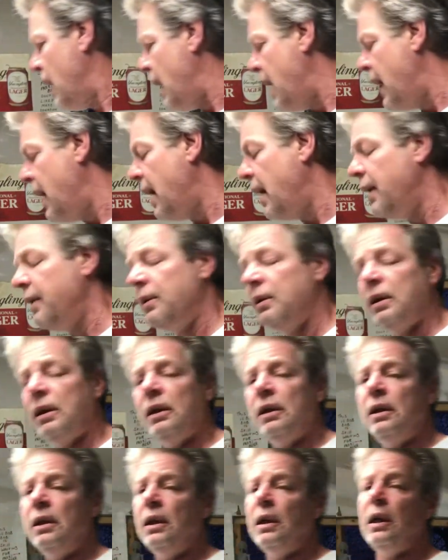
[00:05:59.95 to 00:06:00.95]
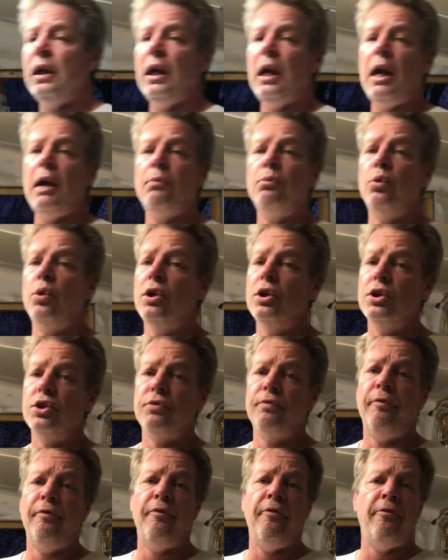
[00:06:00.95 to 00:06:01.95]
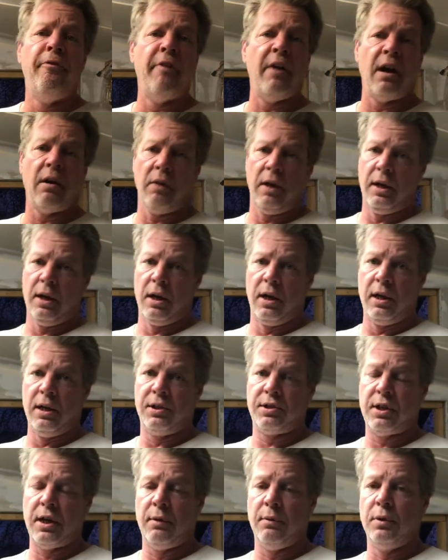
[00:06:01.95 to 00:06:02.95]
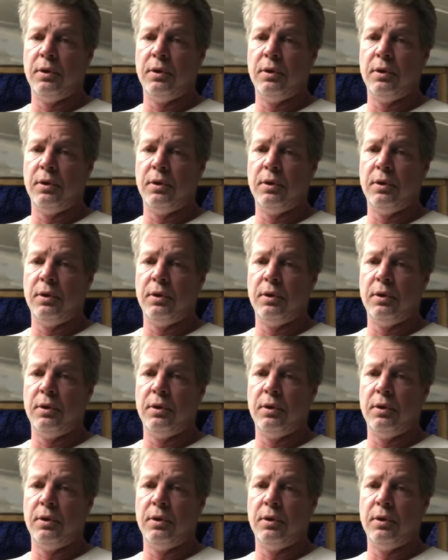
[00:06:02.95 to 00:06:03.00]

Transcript: And it was very nice.